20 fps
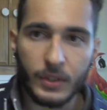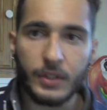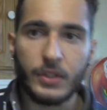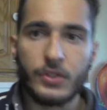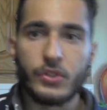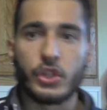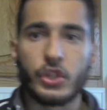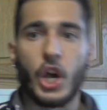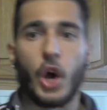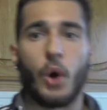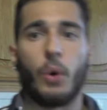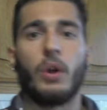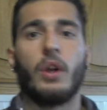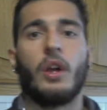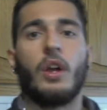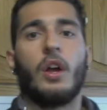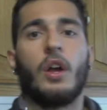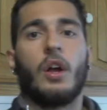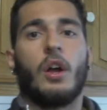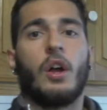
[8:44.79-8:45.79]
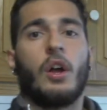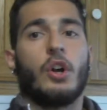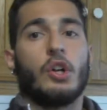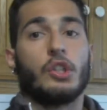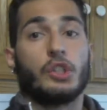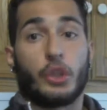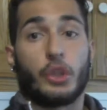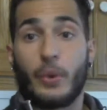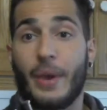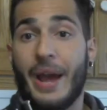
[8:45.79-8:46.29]
So
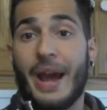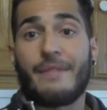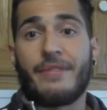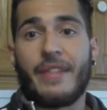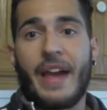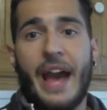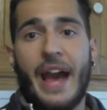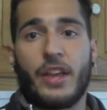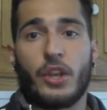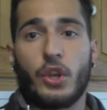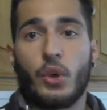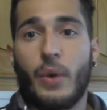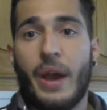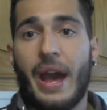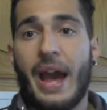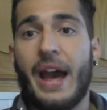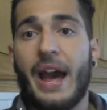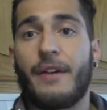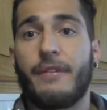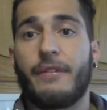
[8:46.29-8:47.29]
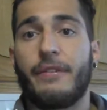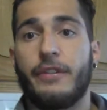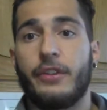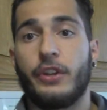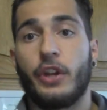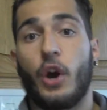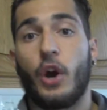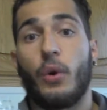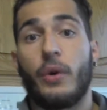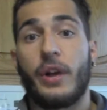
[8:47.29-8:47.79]
you have that. You have,
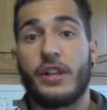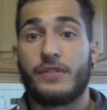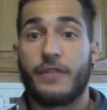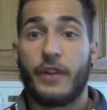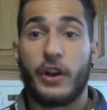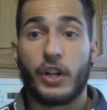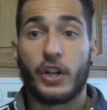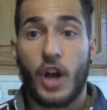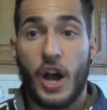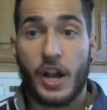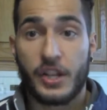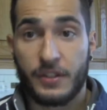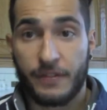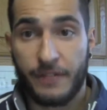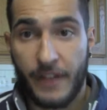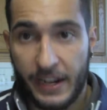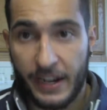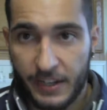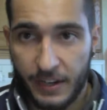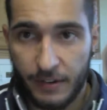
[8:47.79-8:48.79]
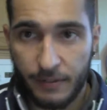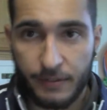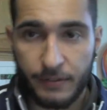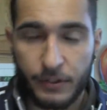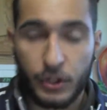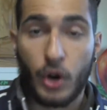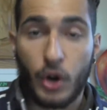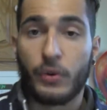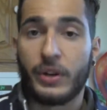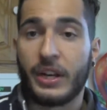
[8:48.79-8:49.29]
you know, it's very cost effective.
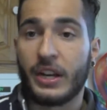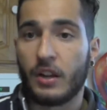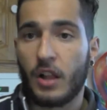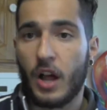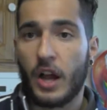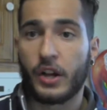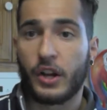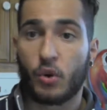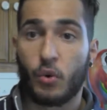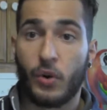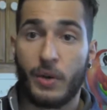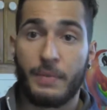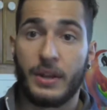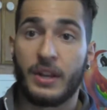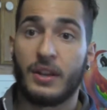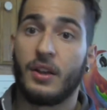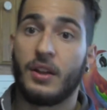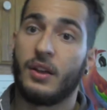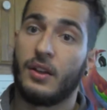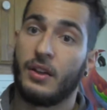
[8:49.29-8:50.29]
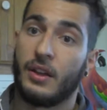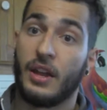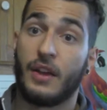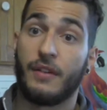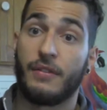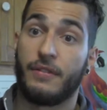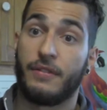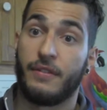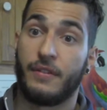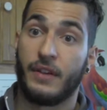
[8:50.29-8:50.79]
You don't need a lot of equipment,
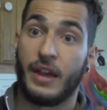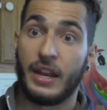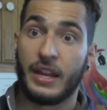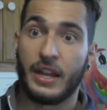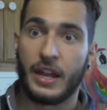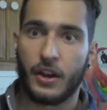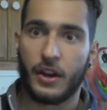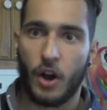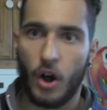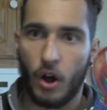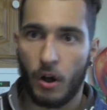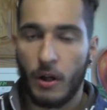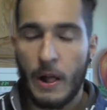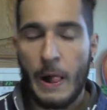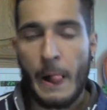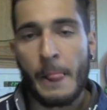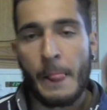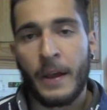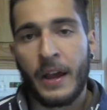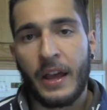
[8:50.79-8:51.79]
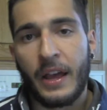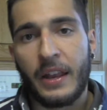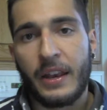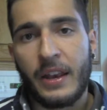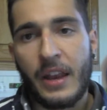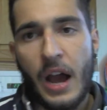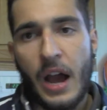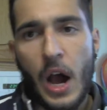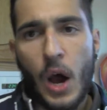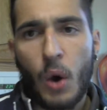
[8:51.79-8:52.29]
if any at all.
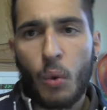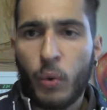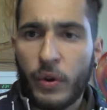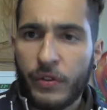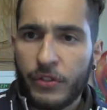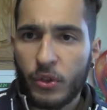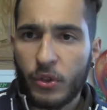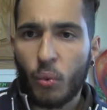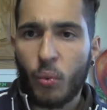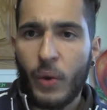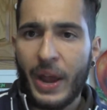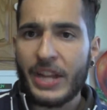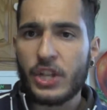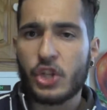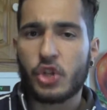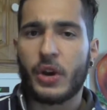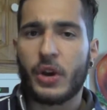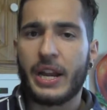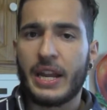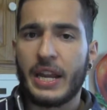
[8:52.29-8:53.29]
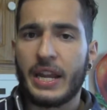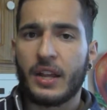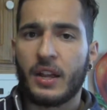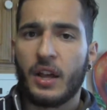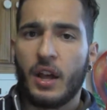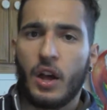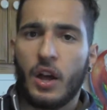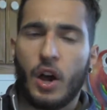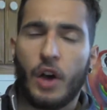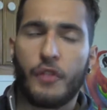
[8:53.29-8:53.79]
With the weight
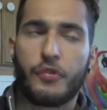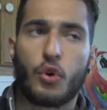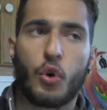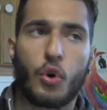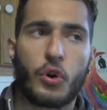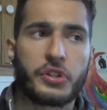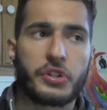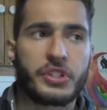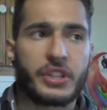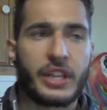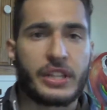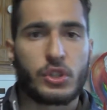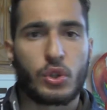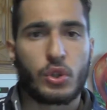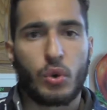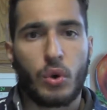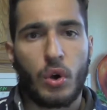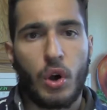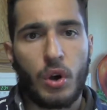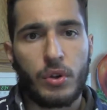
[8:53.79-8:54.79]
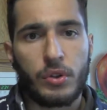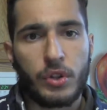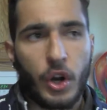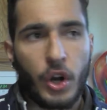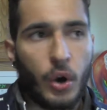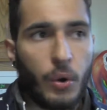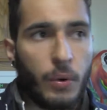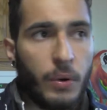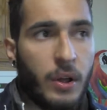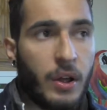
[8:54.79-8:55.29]
training, of course, that's, you
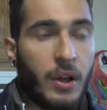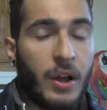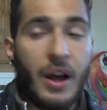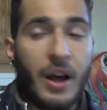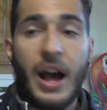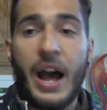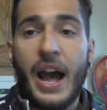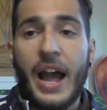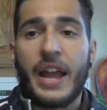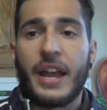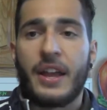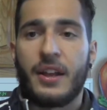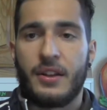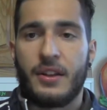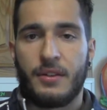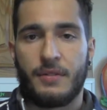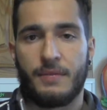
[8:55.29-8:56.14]
know, I